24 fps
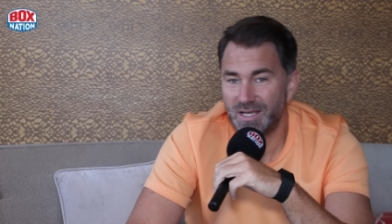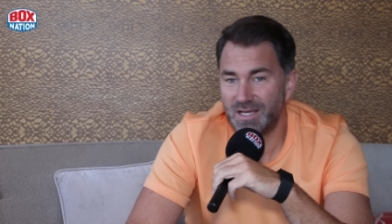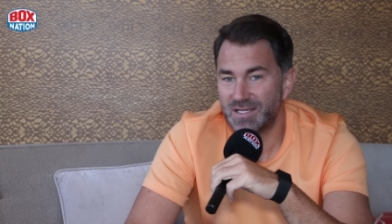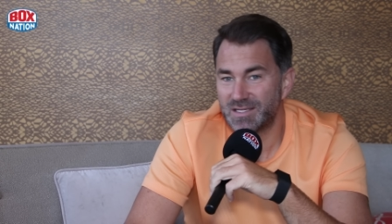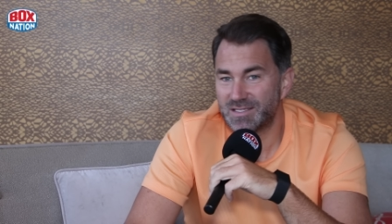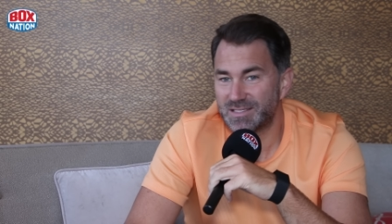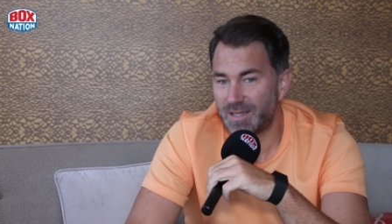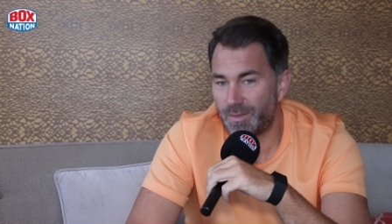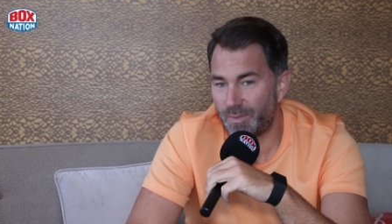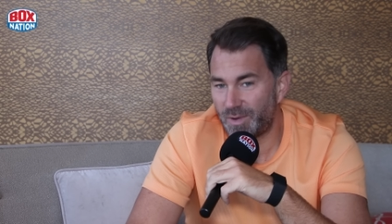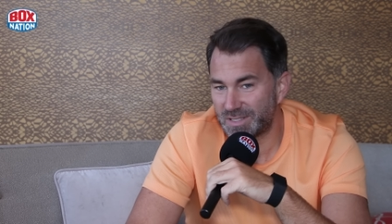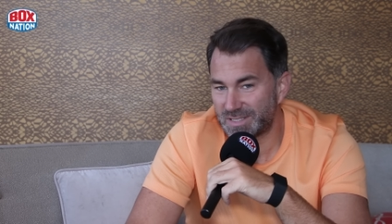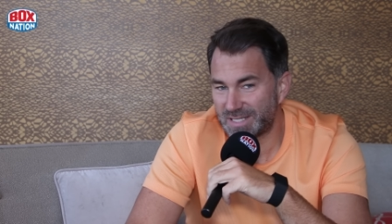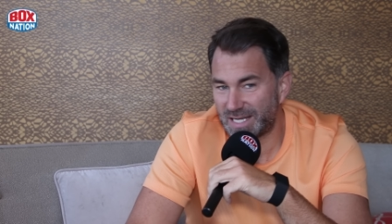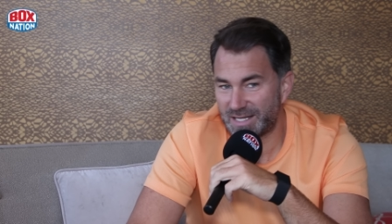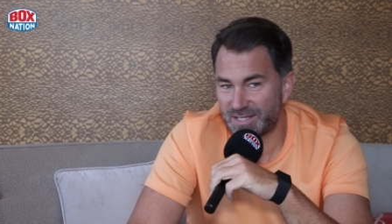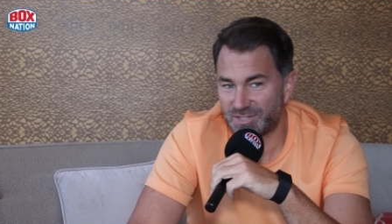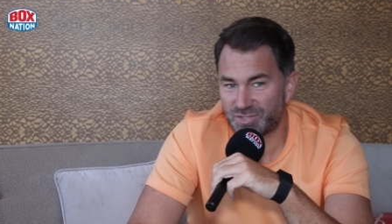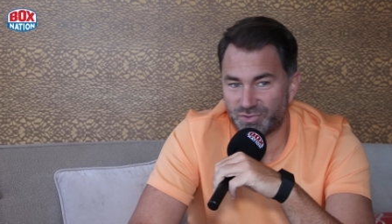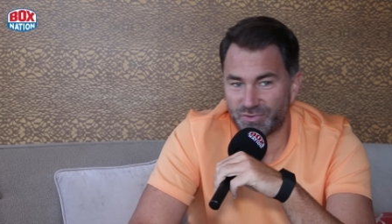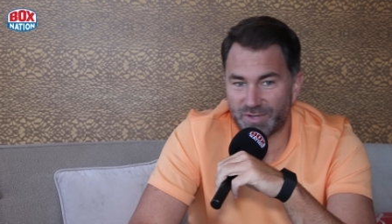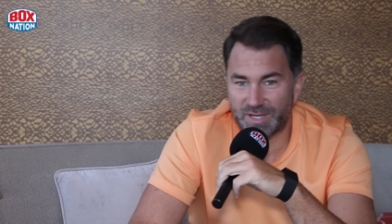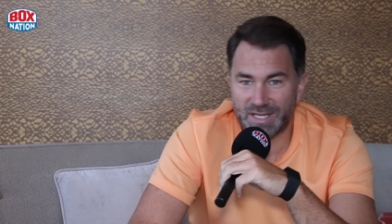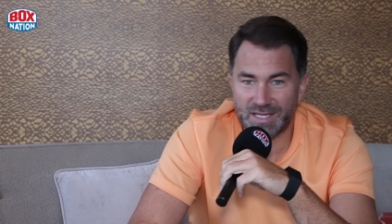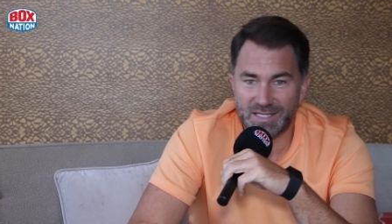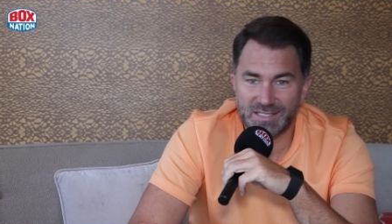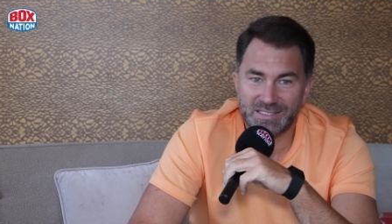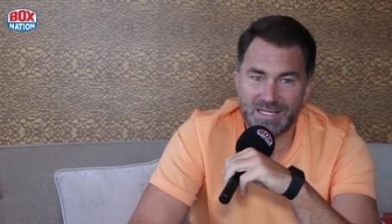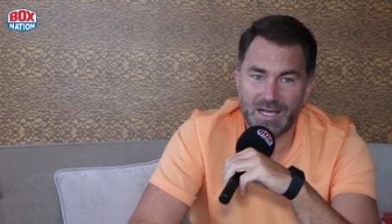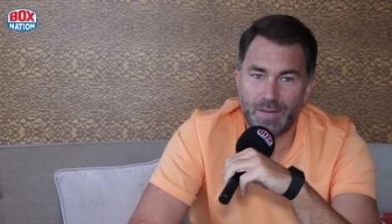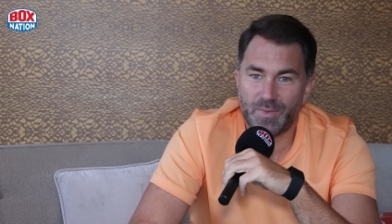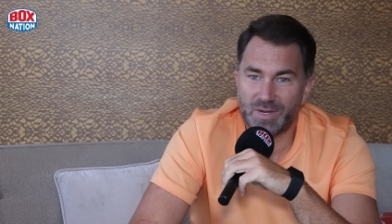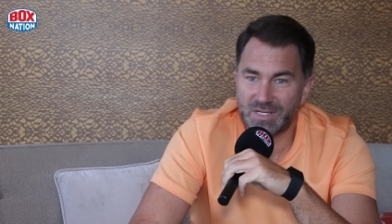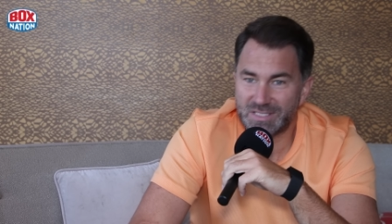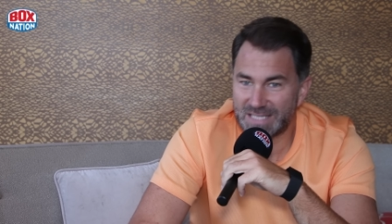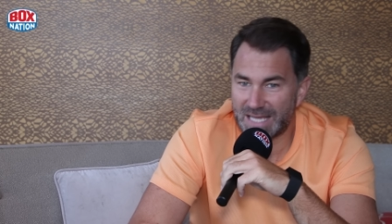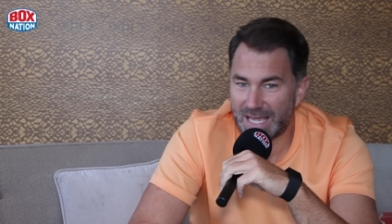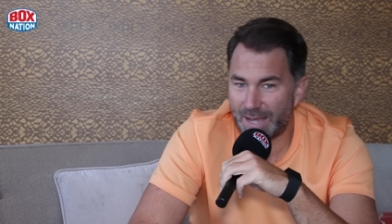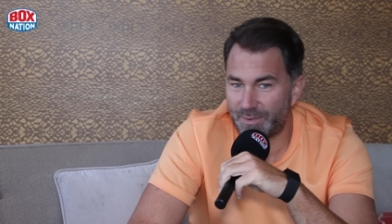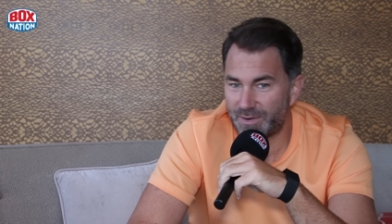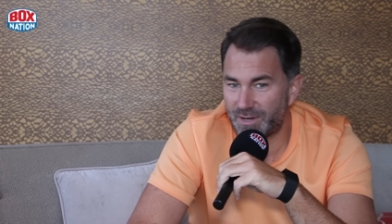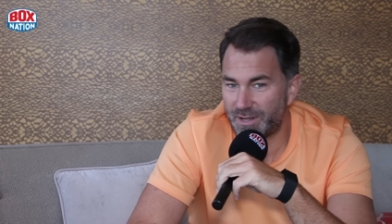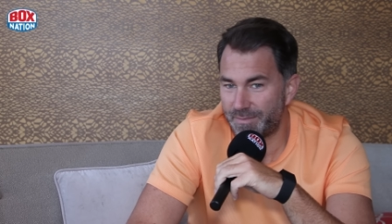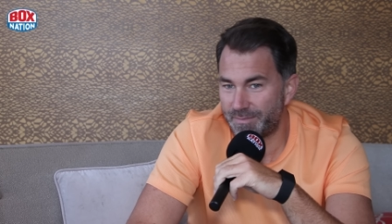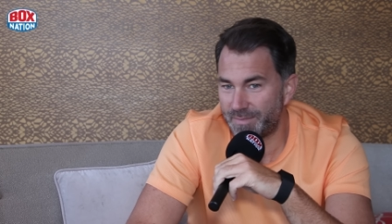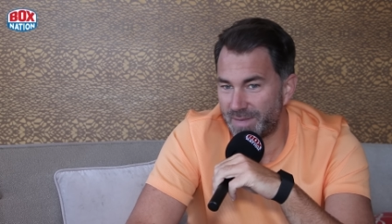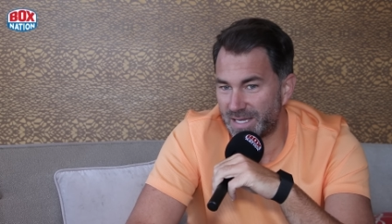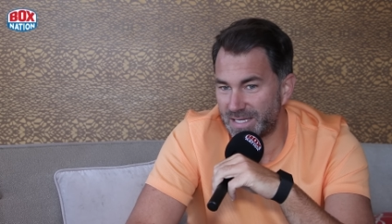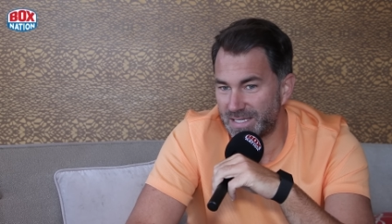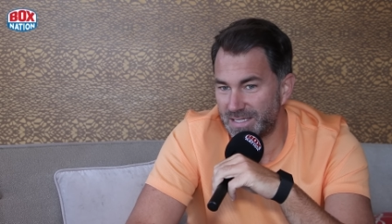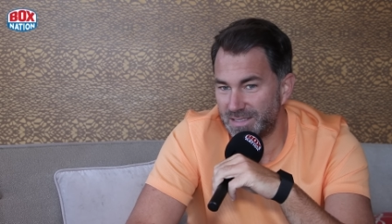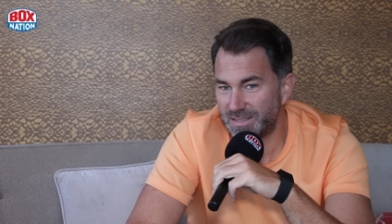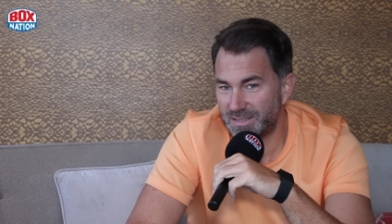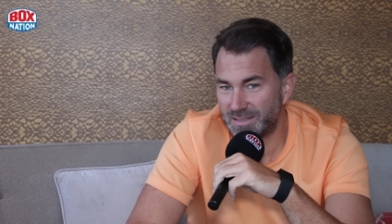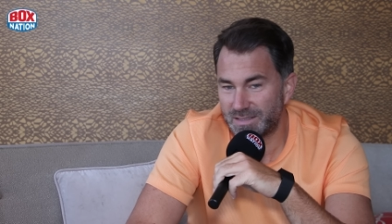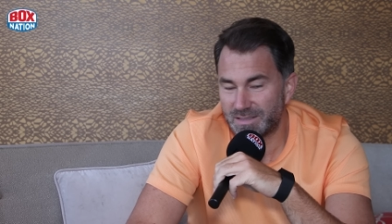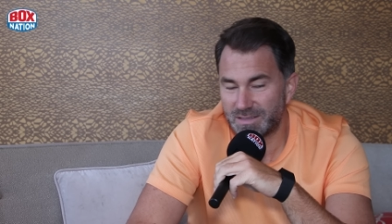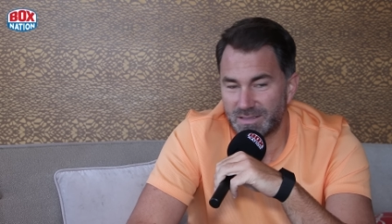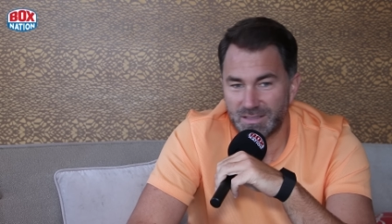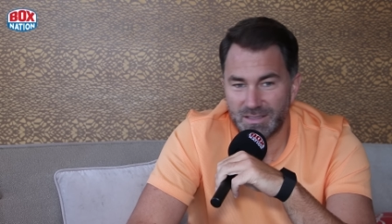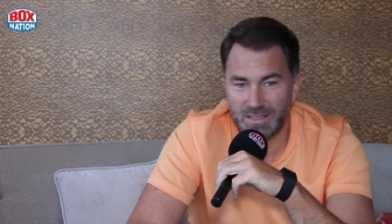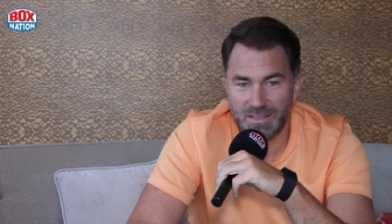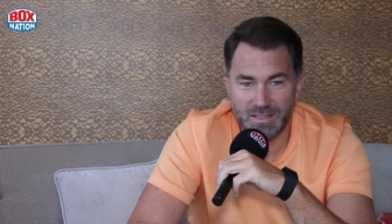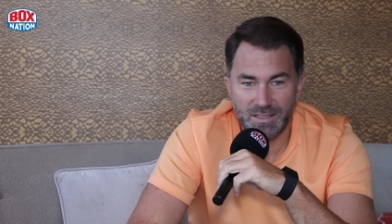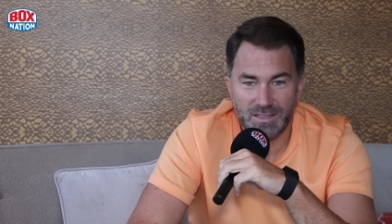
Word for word: someone's had a drink. Someone's out with their mates.